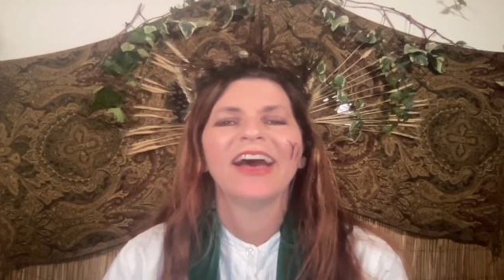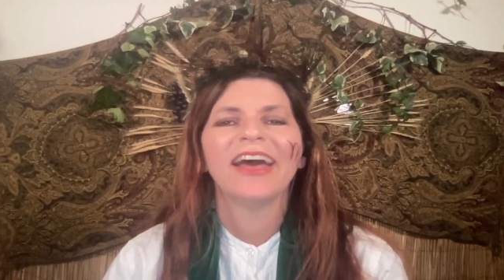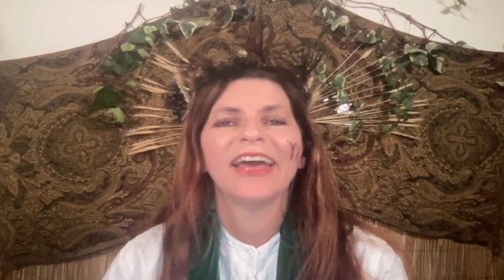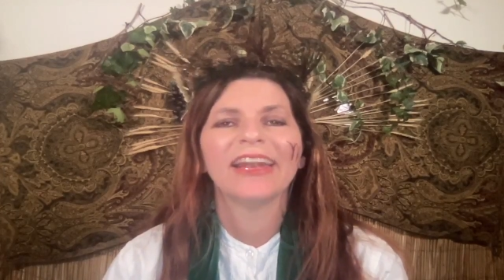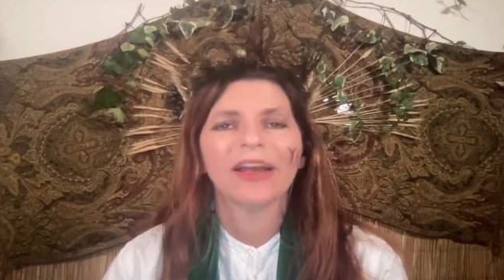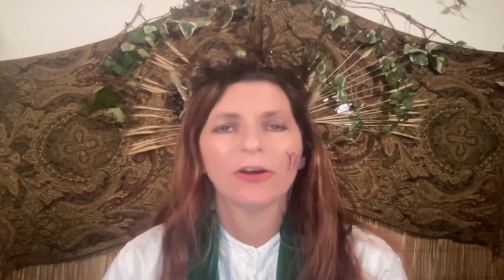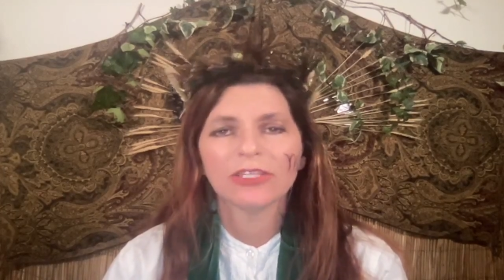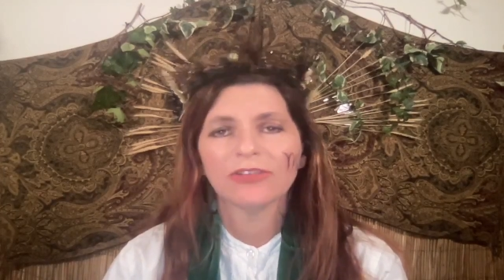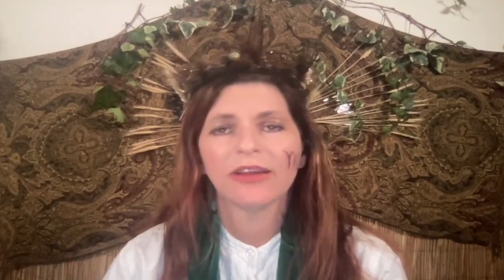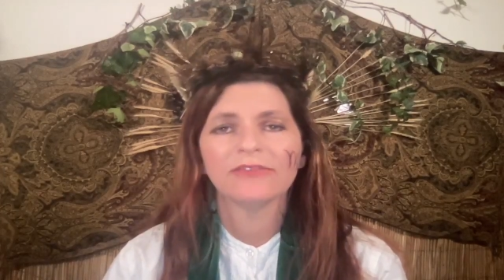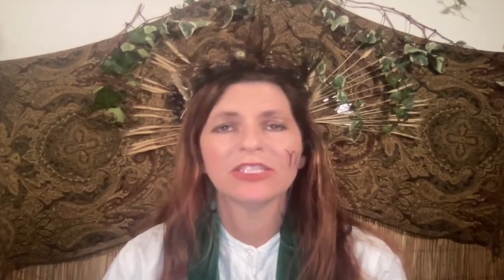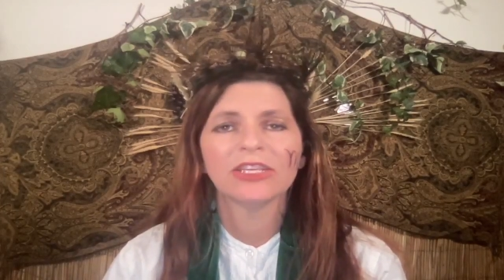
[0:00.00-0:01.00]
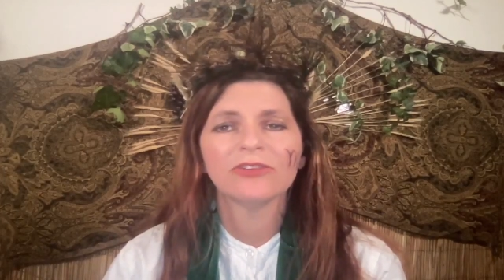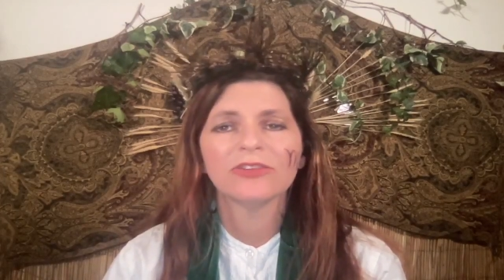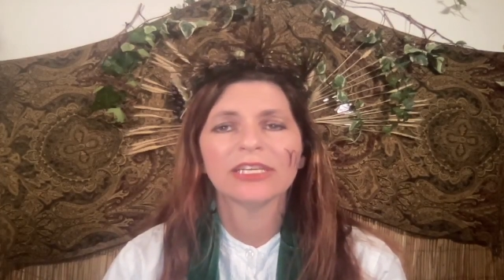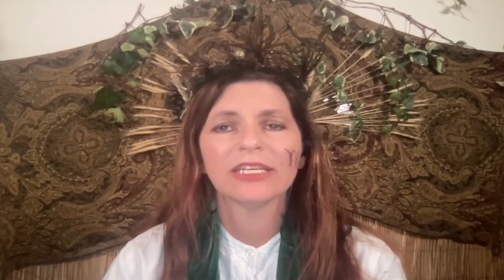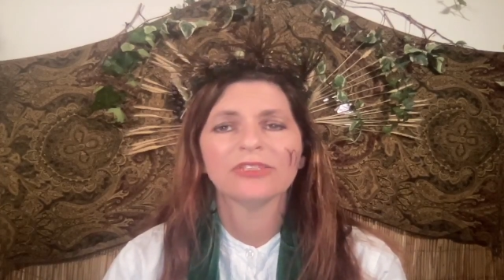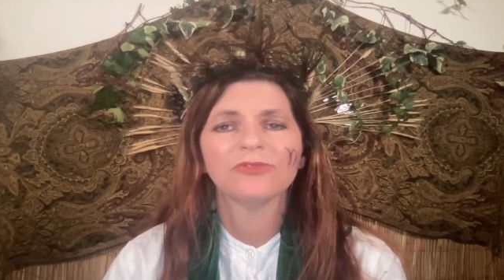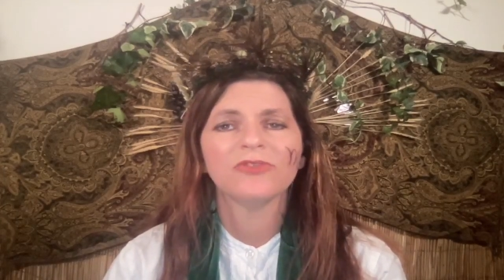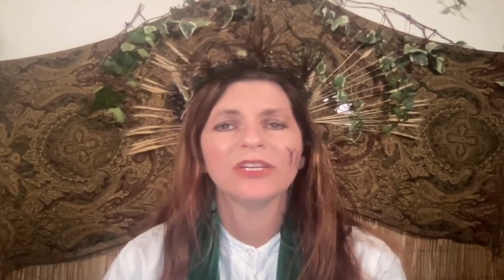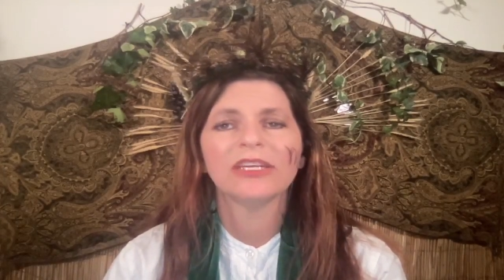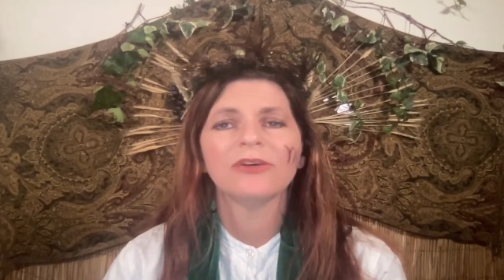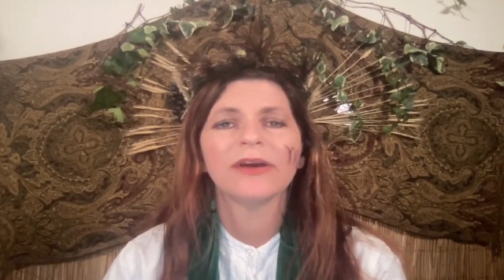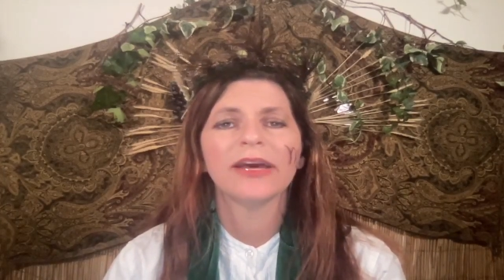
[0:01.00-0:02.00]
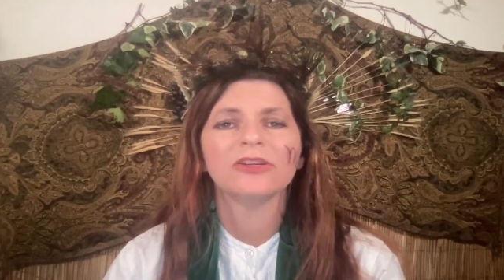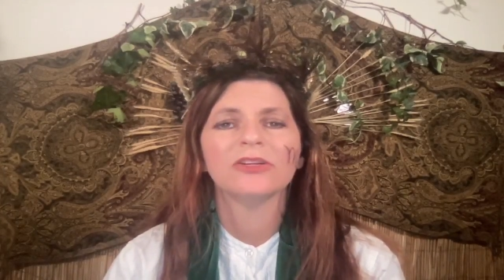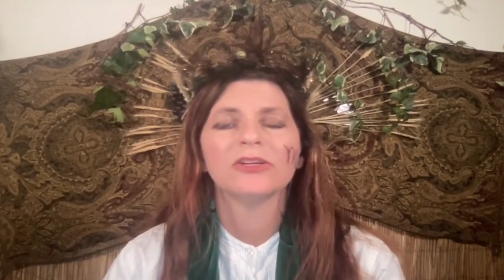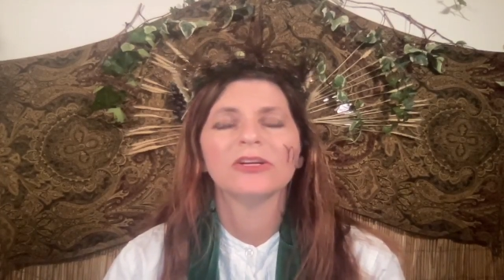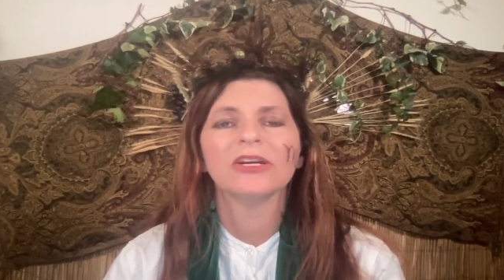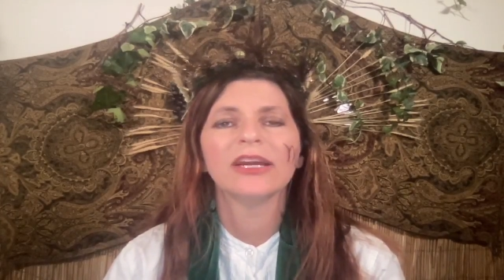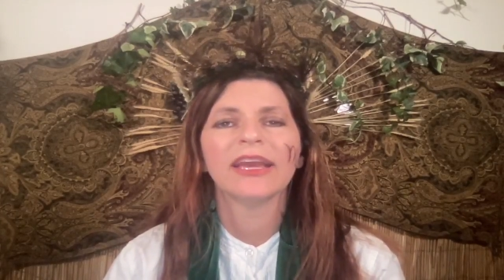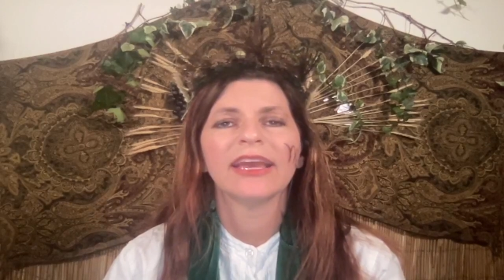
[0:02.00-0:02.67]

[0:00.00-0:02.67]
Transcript: And I also have skills as a video editor,